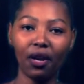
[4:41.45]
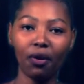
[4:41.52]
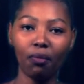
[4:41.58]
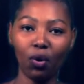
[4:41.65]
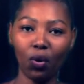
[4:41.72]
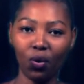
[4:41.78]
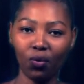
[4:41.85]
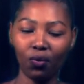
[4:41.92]

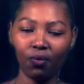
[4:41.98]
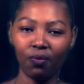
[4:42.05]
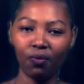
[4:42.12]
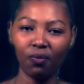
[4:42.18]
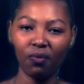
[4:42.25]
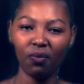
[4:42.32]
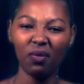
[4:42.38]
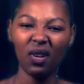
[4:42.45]
anymore.
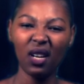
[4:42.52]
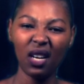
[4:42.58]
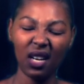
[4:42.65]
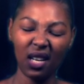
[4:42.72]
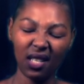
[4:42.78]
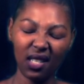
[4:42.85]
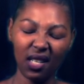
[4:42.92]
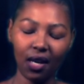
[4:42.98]

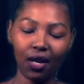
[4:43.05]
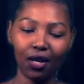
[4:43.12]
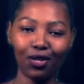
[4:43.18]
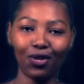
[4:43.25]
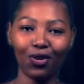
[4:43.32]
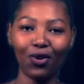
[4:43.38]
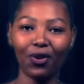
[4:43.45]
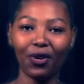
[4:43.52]
Let's hear
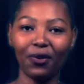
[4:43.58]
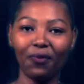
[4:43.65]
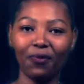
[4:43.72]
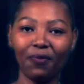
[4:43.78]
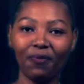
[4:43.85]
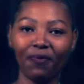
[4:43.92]
his story.